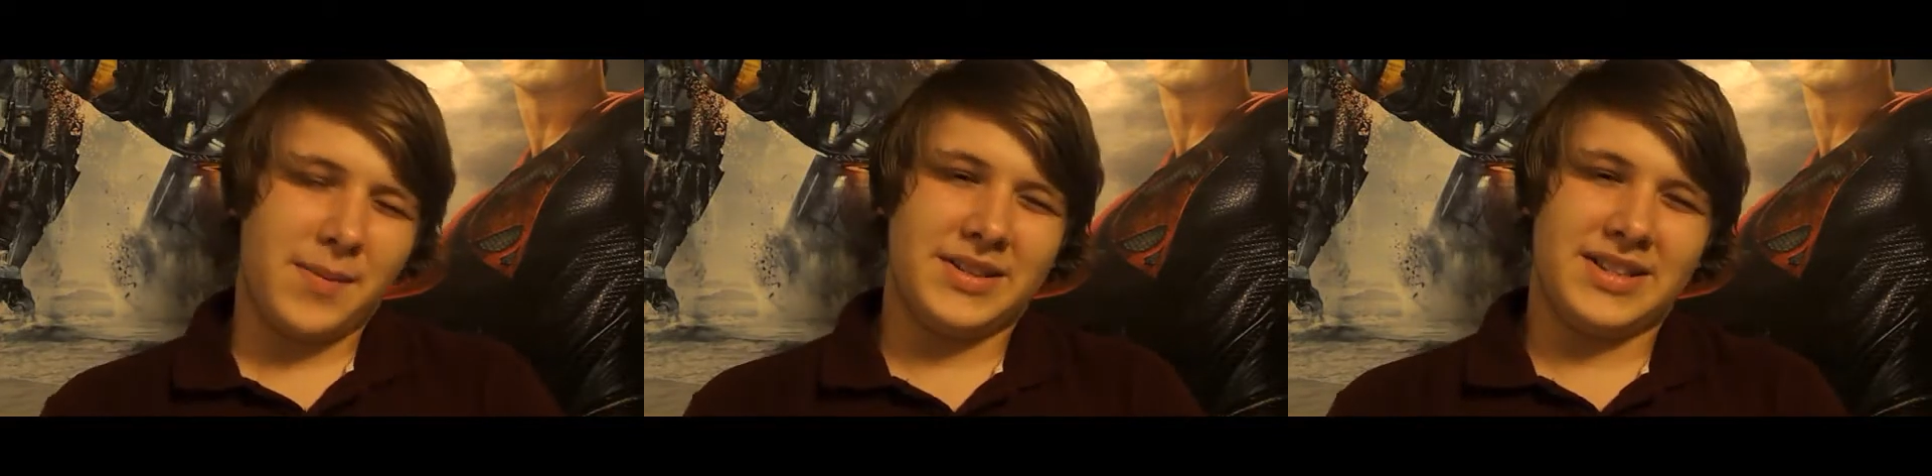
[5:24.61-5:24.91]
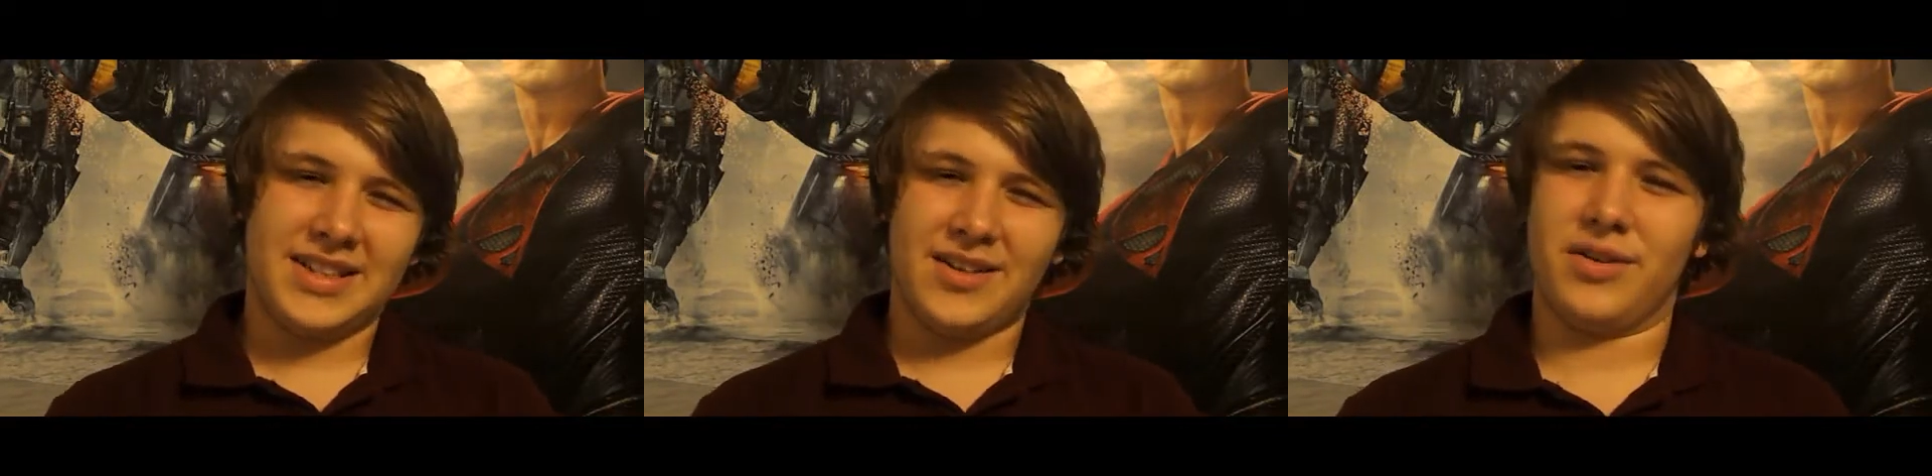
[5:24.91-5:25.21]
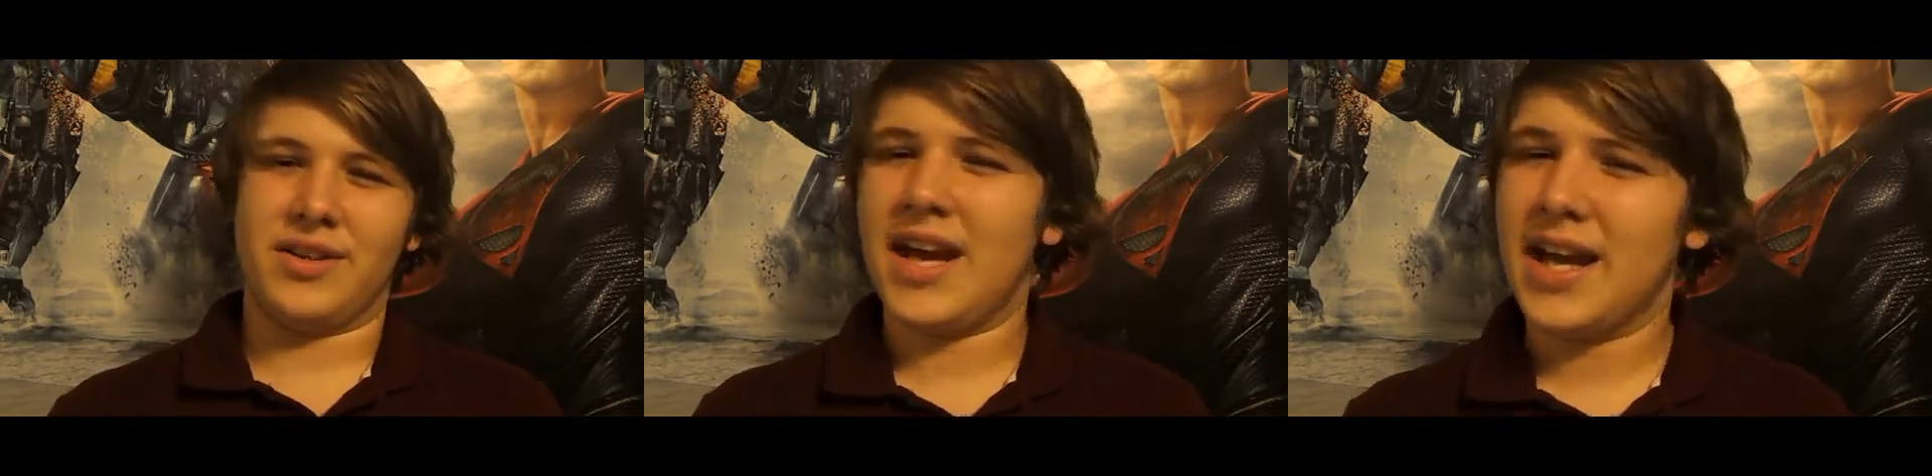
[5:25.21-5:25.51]
maybe see it
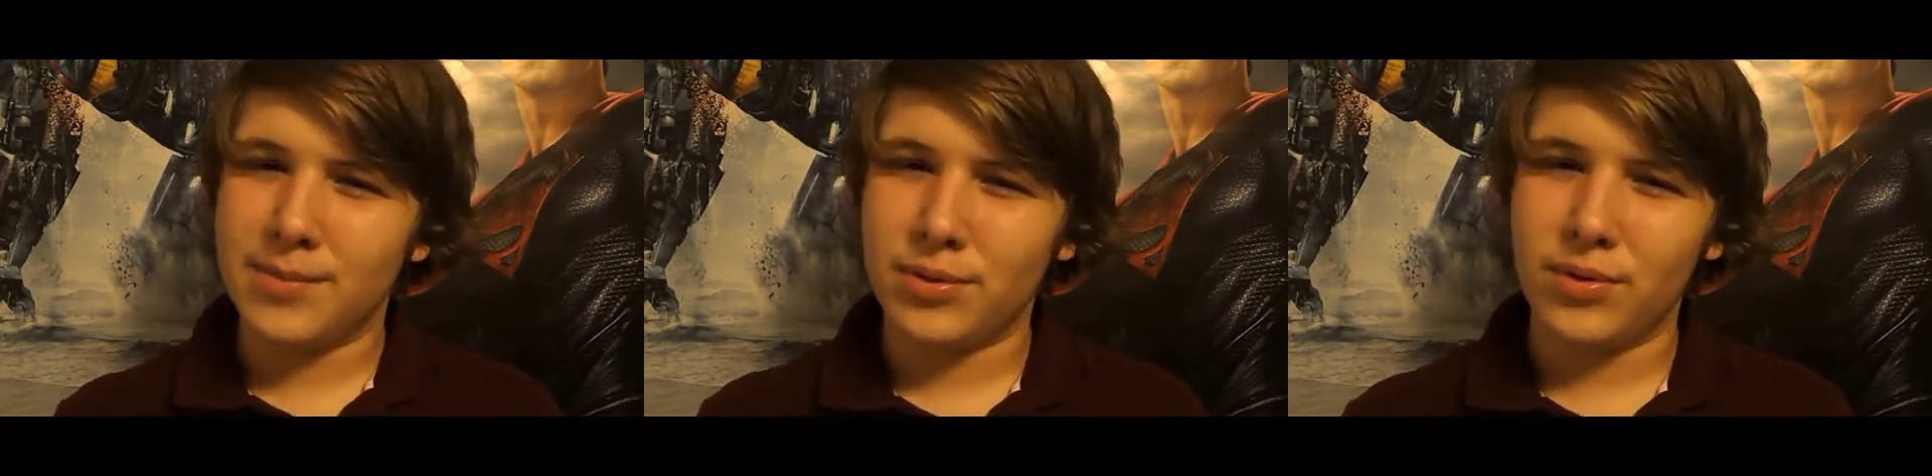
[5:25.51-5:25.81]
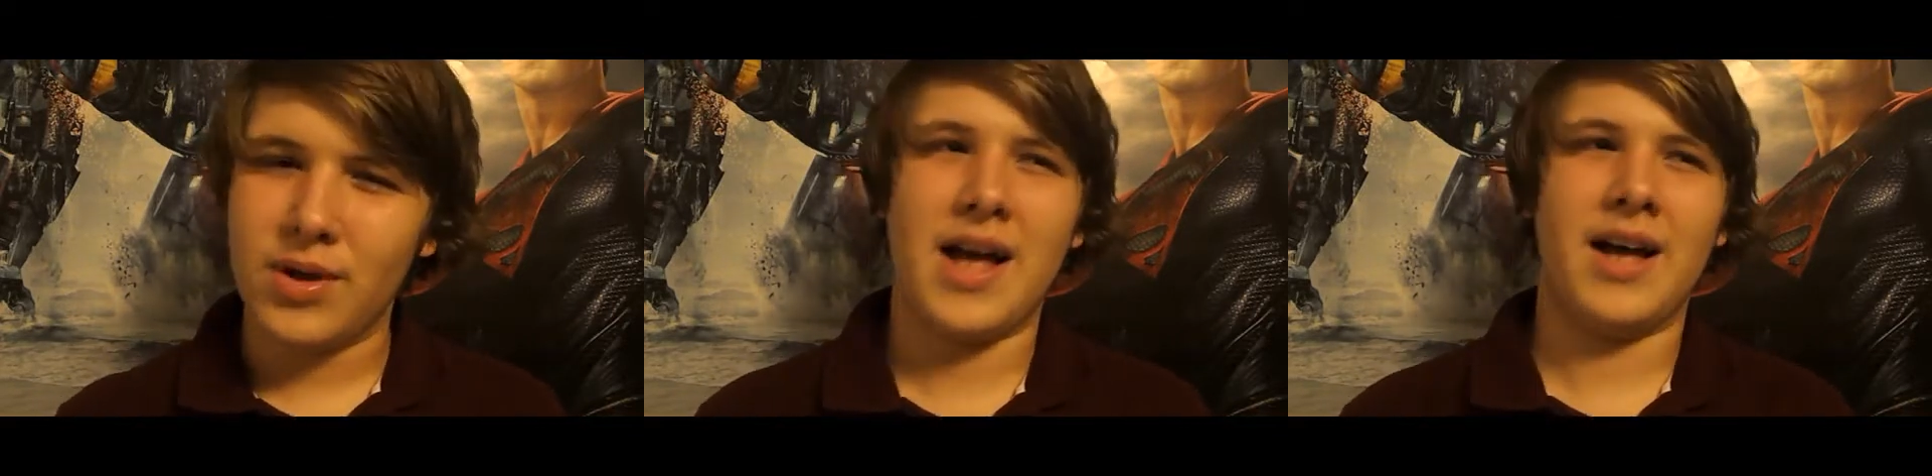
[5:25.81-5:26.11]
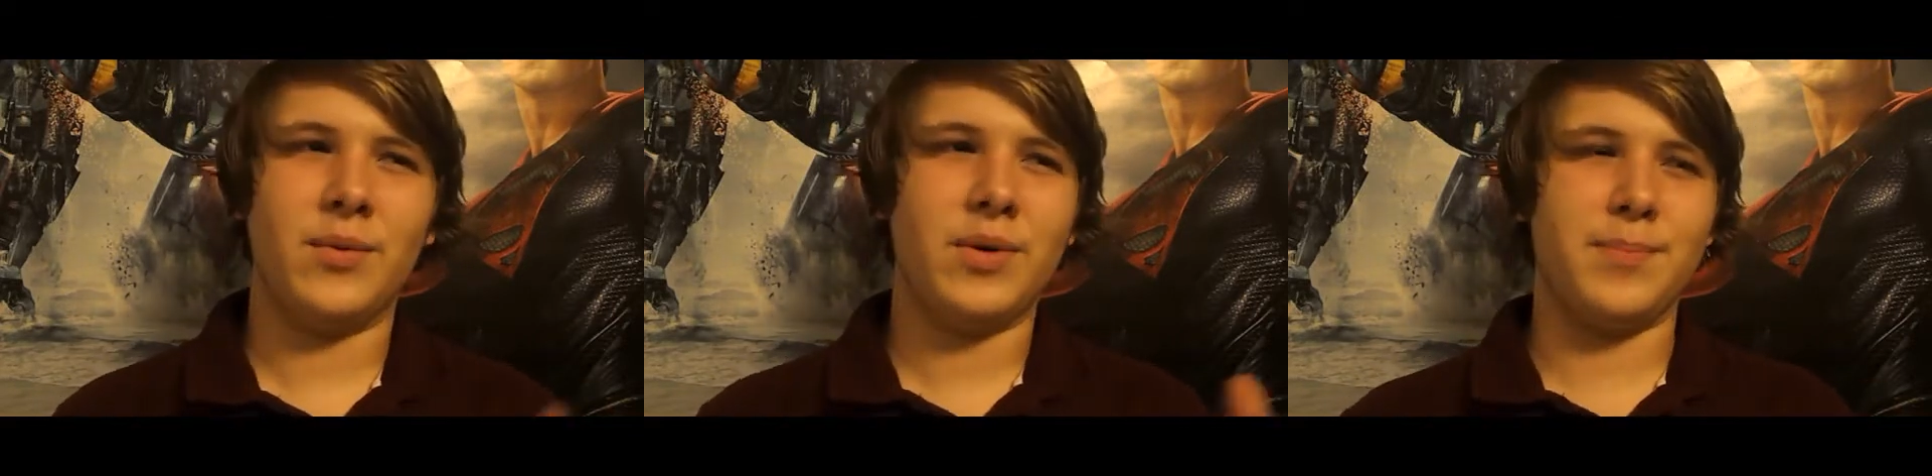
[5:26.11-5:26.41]
on cable.
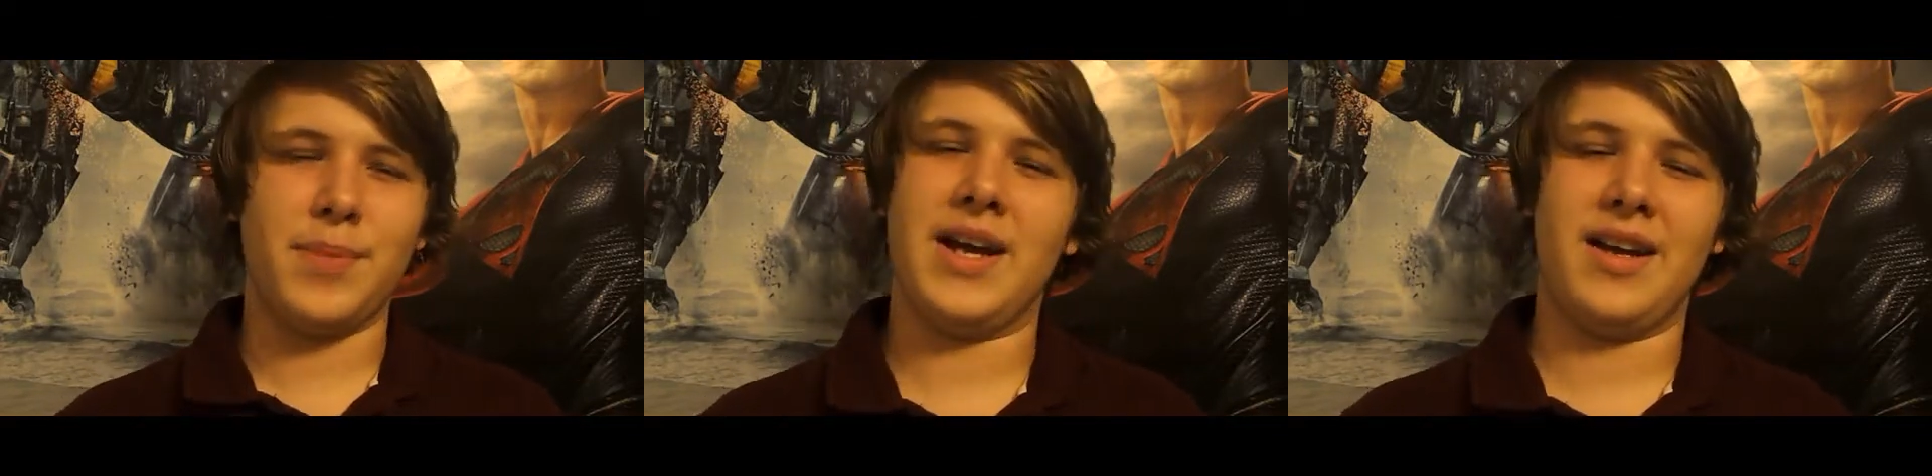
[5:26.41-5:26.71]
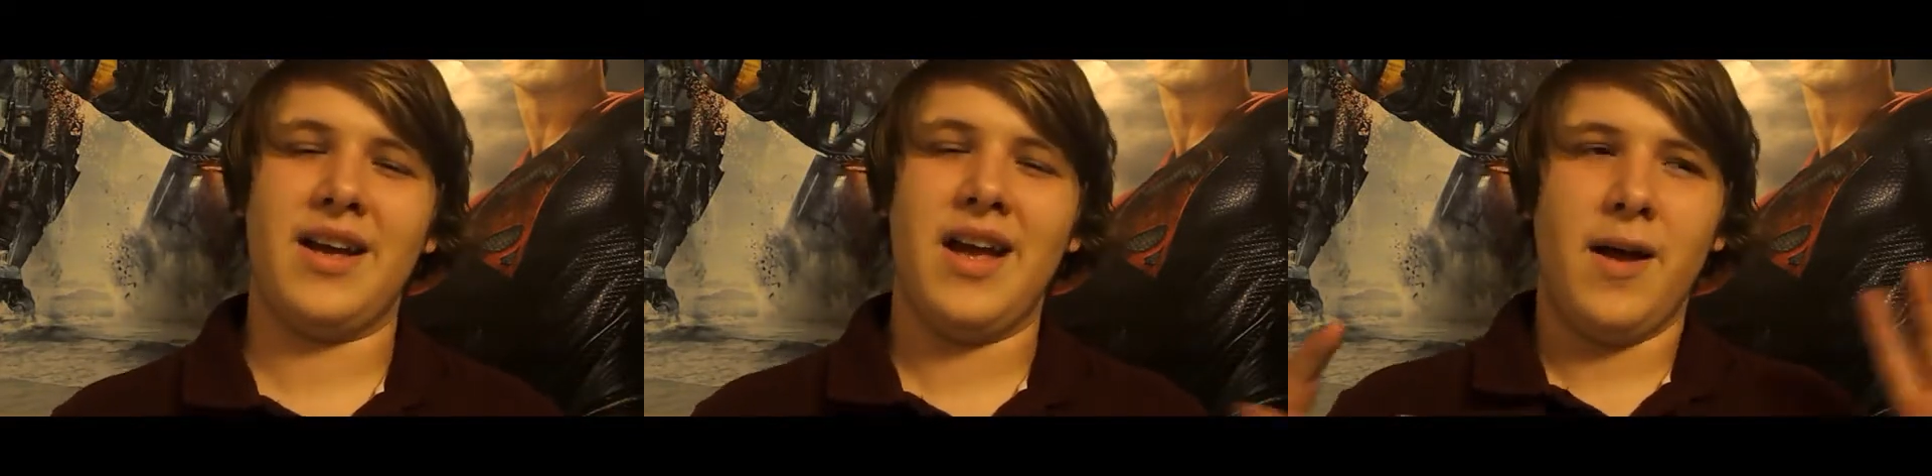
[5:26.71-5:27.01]
I wouldn't pay